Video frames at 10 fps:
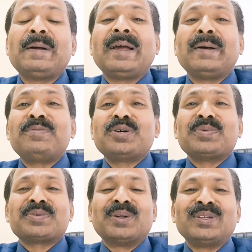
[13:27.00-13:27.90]

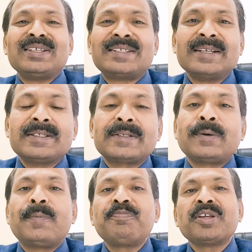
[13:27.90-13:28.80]
absorbs all these things.
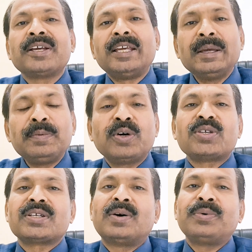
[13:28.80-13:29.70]
So keep your
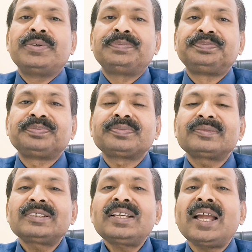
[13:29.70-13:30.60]
song
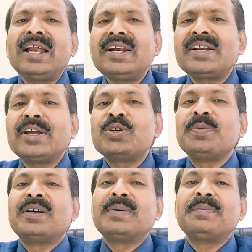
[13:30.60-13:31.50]
and try to
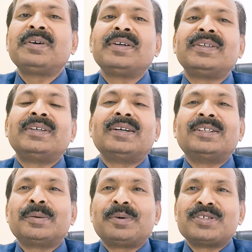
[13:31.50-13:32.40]
become the
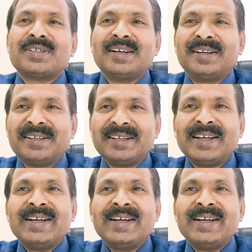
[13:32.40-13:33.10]
other personality.